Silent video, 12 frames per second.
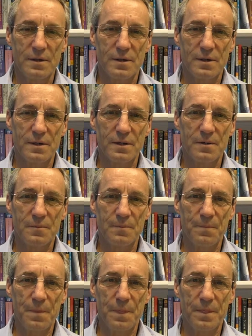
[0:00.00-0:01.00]

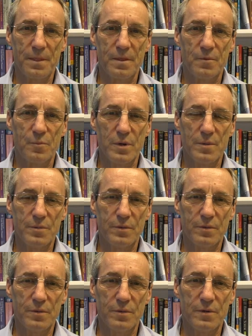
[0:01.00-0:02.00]
a
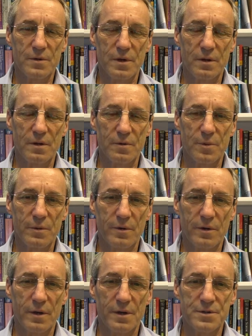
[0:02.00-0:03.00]
lot of
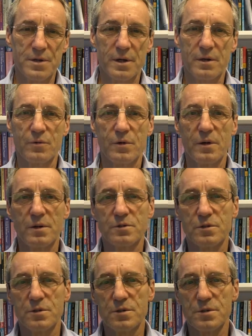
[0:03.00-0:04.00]
people are now starting to
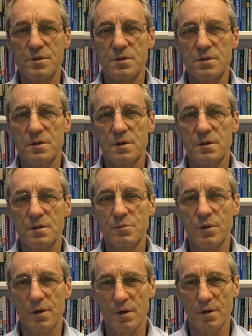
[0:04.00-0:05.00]
introduce
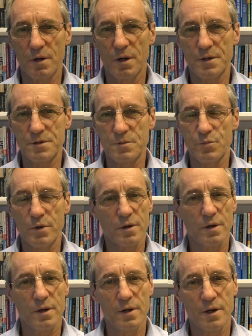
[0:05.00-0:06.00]
product lines and
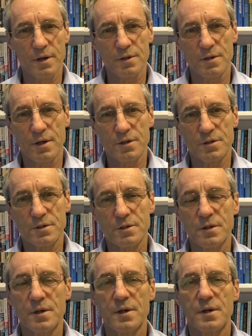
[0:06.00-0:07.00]
product line architecture.
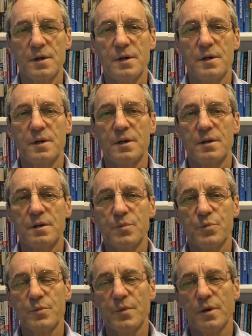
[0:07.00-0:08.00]
Now,
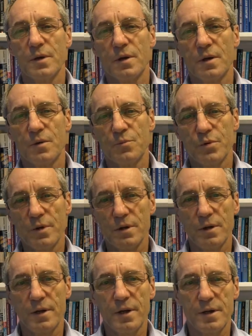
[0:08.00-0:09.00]
a
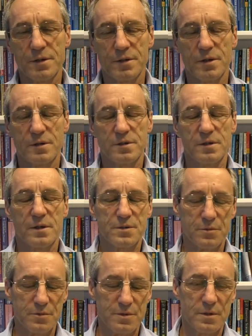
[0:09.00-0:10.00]
product line architecture,
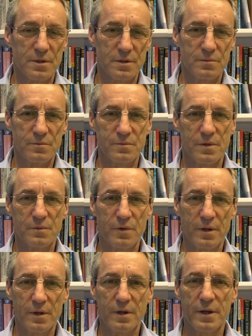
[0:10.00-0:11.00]
as we'll see in
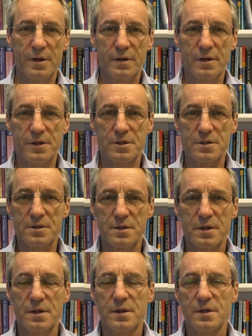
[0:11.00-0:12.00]
one of the later lectures,
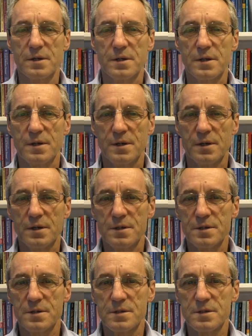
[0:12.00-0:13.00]

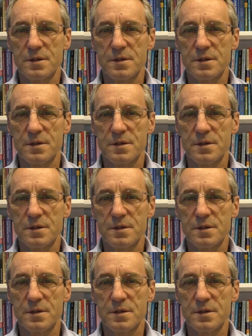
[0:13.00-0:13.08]
is